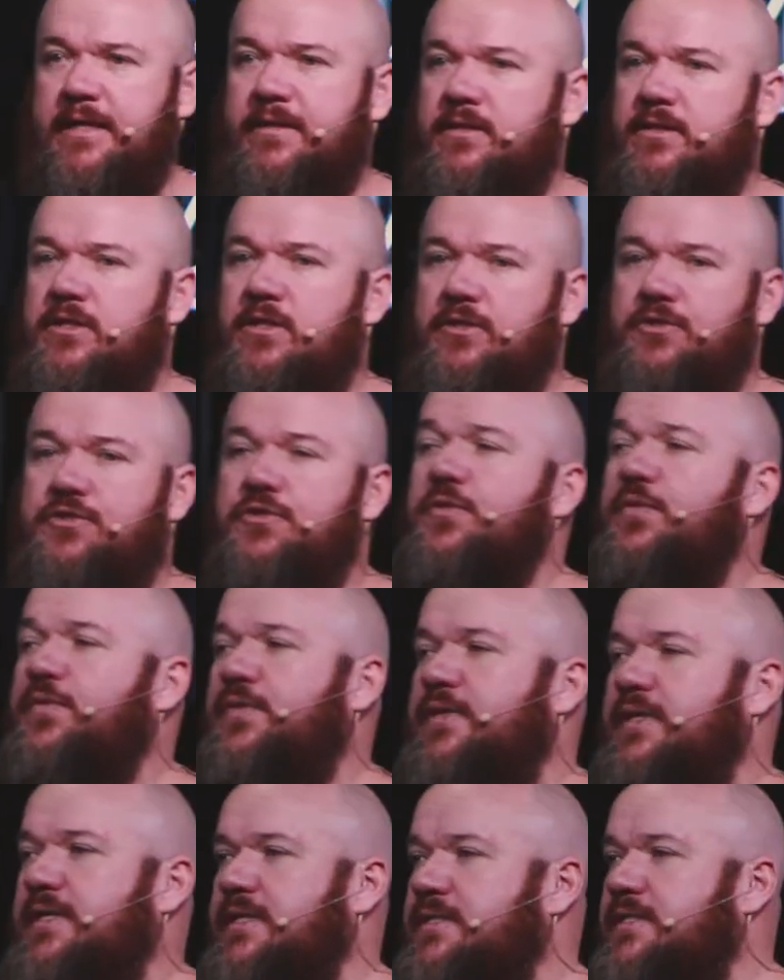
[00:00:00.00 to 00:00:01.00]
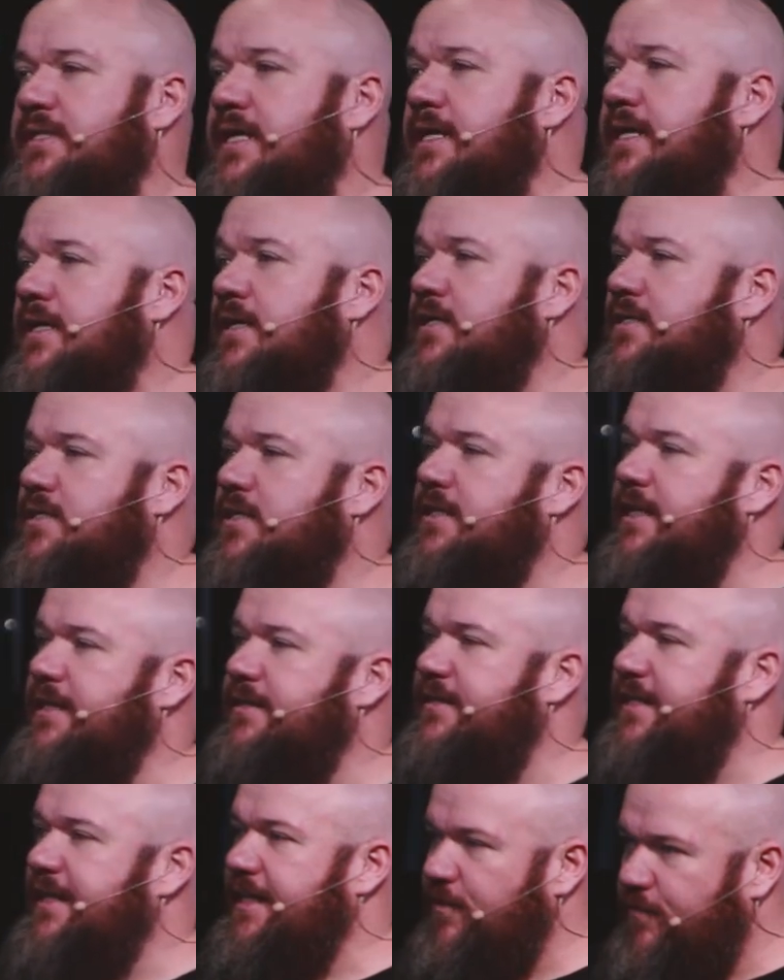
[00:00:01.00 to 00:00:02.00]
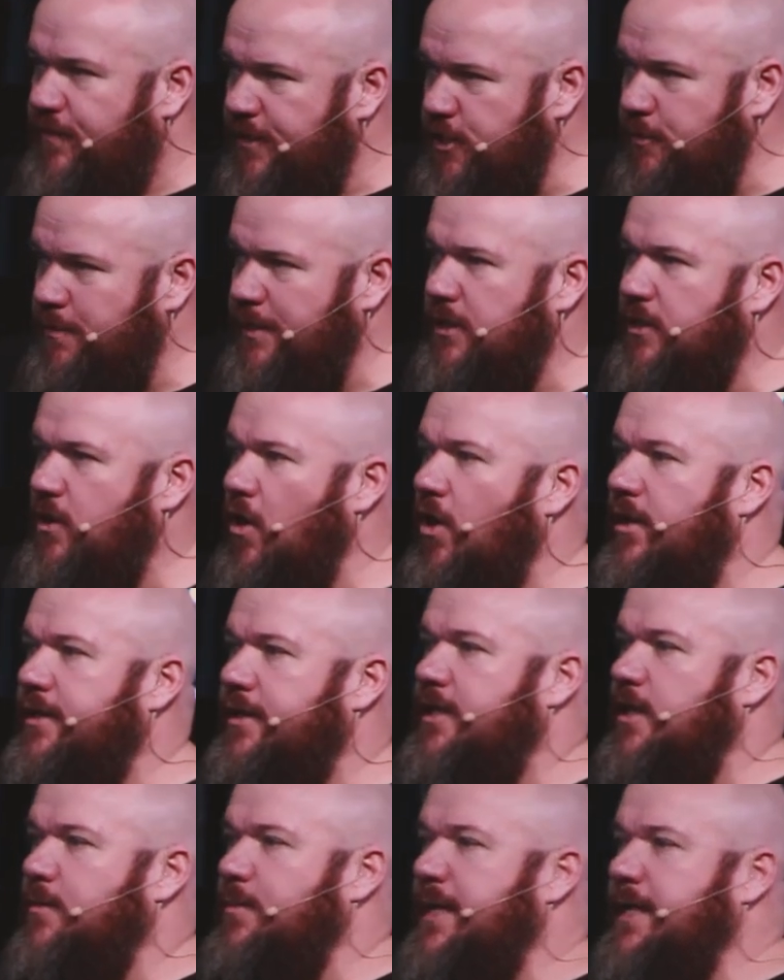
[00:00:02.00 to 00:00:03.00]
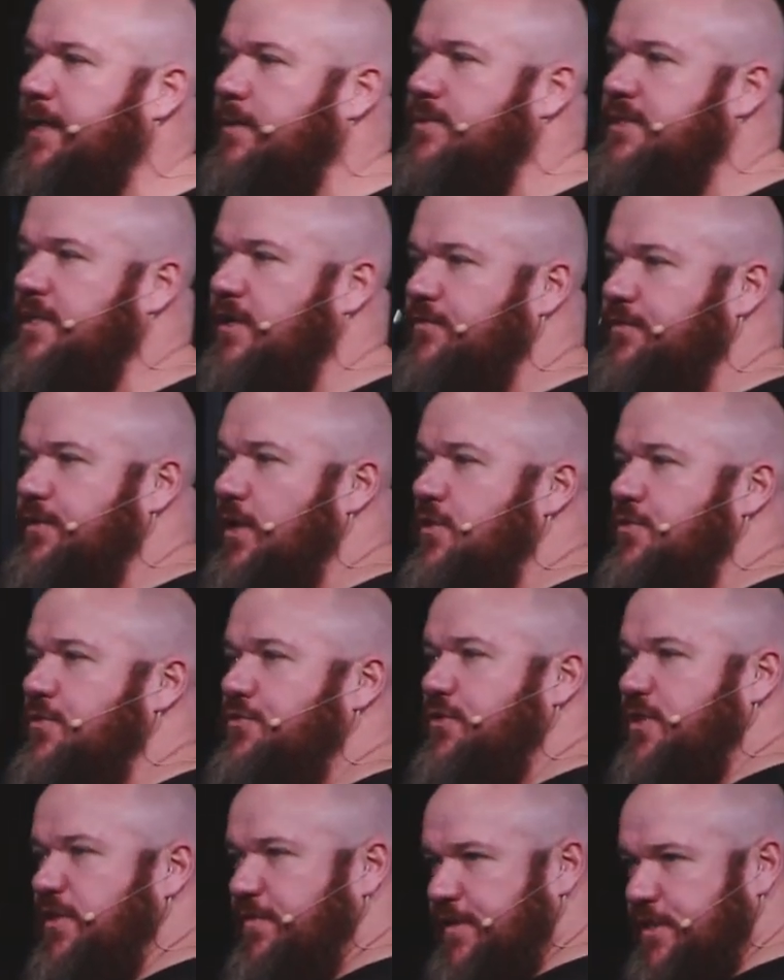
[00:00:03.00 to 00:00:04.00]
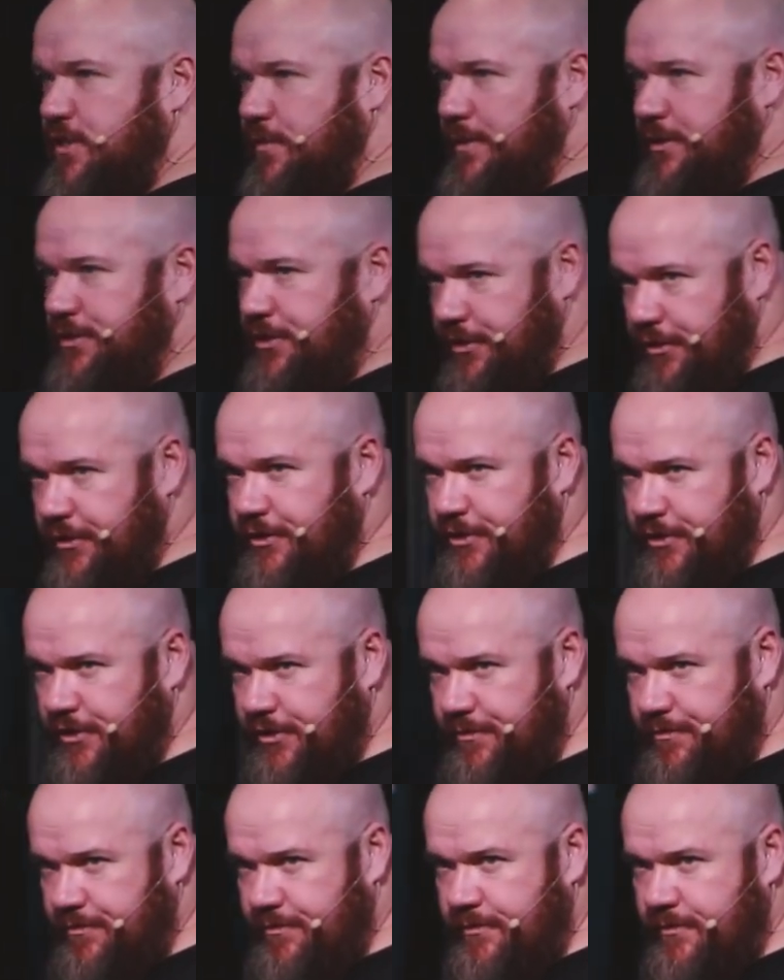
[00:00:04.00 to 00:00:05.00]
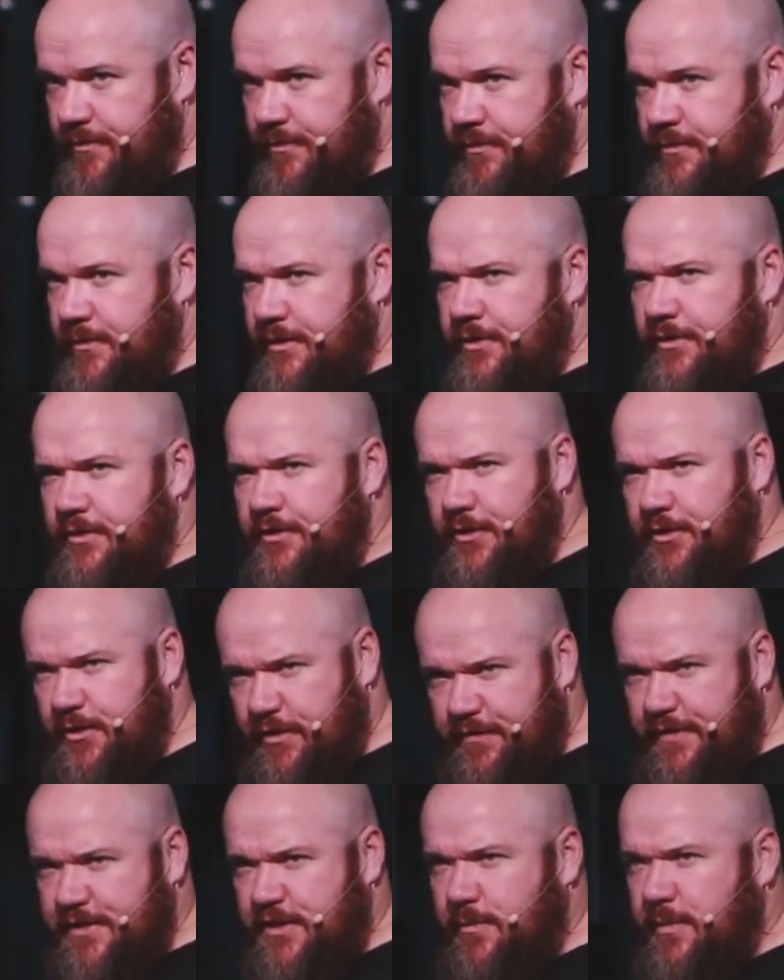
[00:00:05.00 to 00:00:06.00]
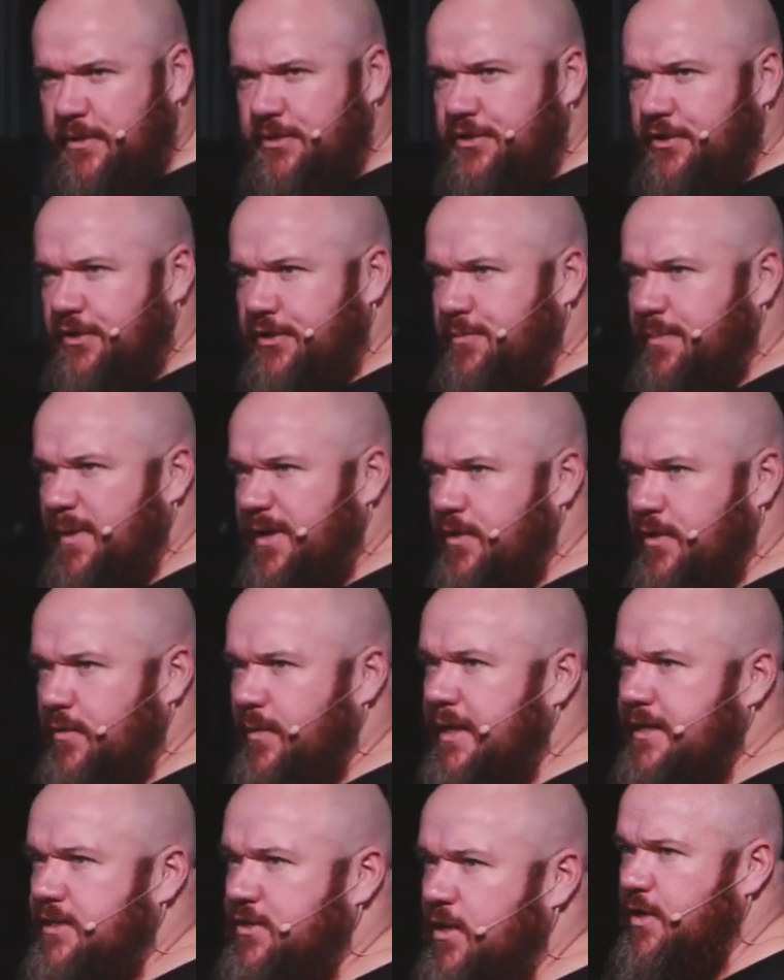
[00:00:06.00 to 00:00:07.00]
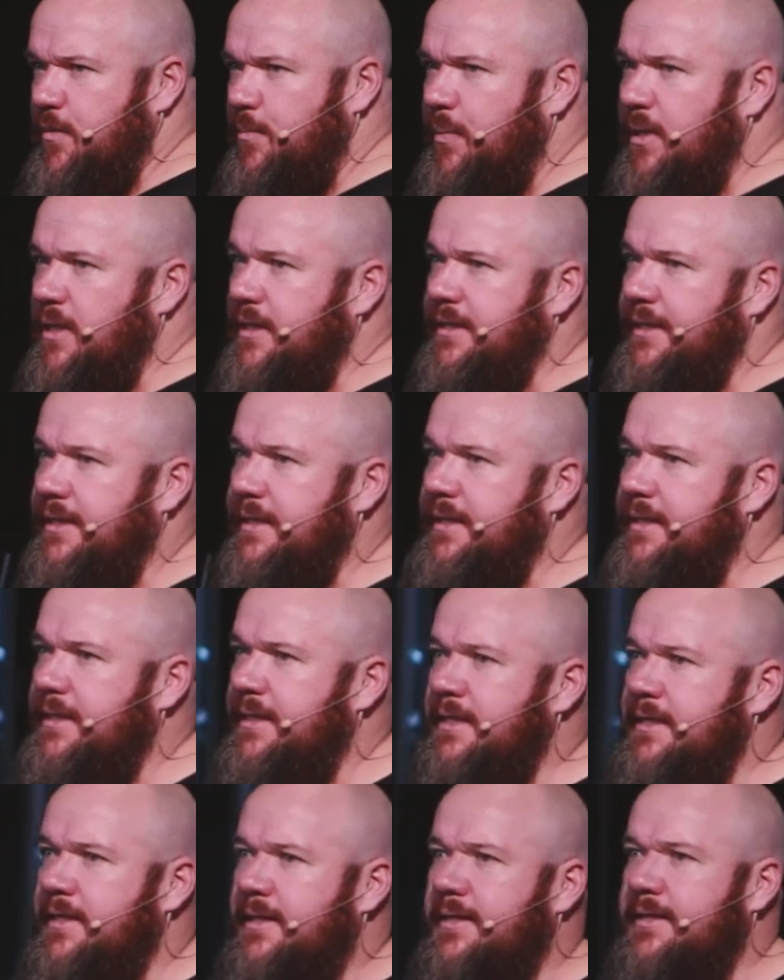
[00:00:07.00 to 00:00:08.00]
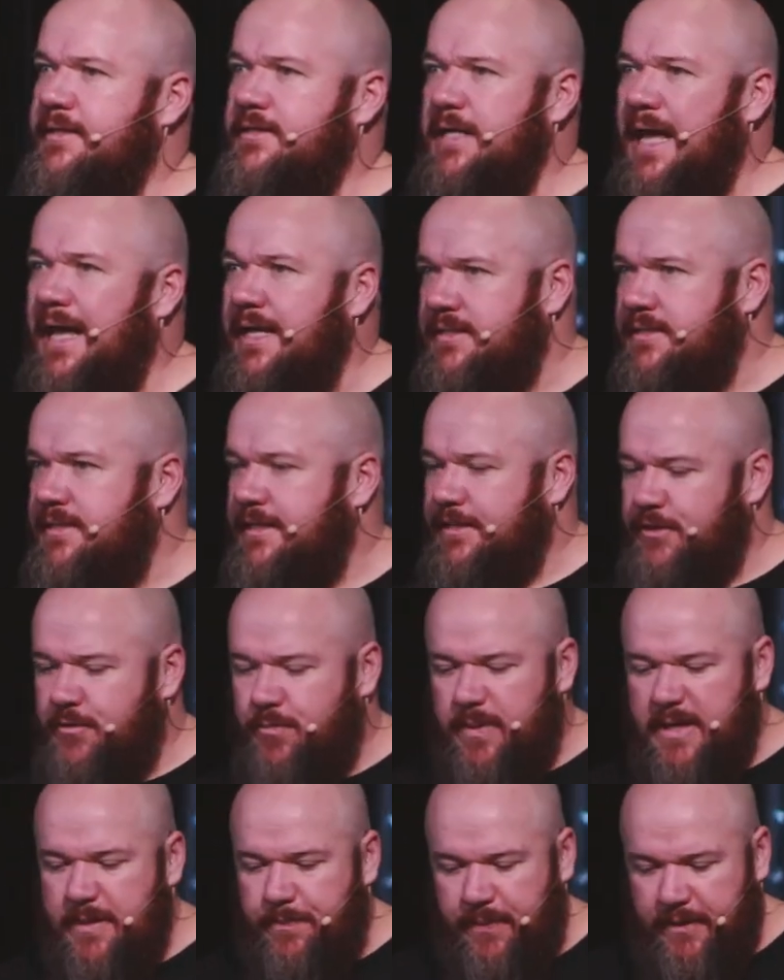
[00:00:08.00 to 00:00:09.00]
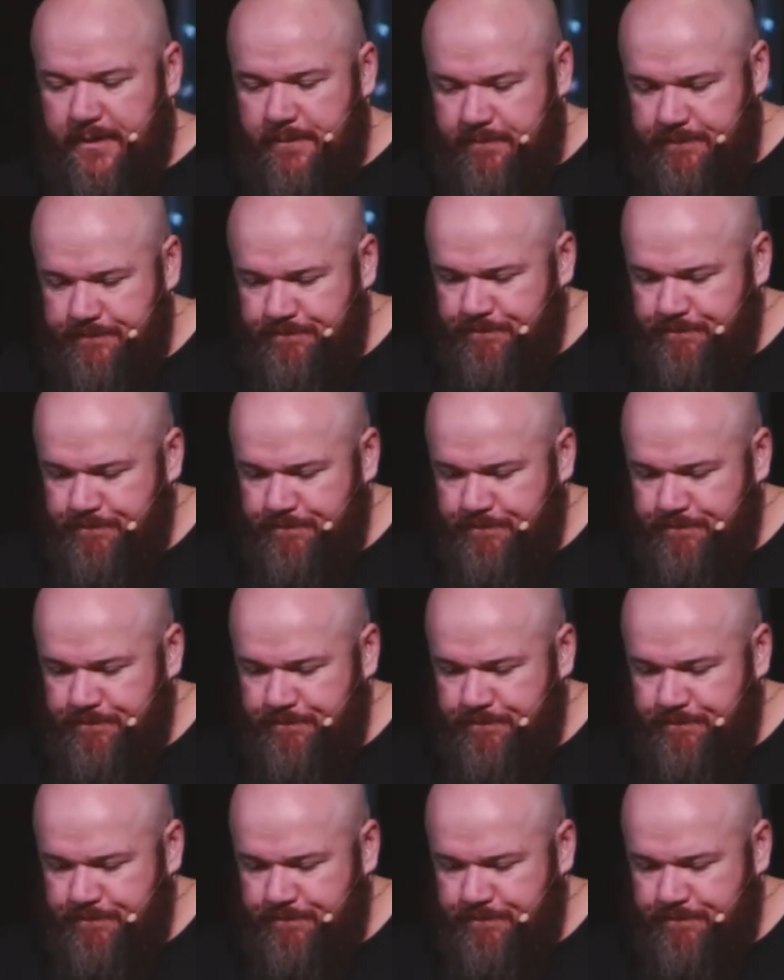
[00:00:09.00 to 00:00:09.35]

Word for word: and do things so that the invisible God can make himself known through the visible church. You're the visible church, by the way. not a building, it's us, it's people.